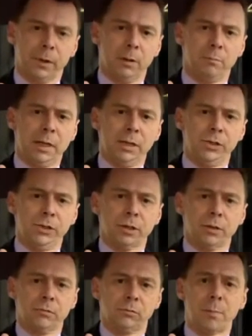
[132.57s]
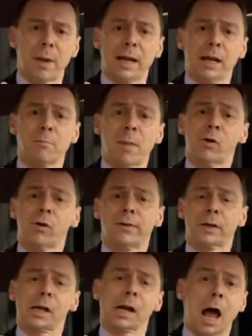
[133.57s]
It means remaining a member of
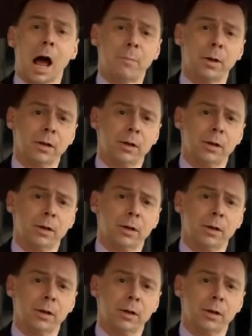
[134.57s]
a club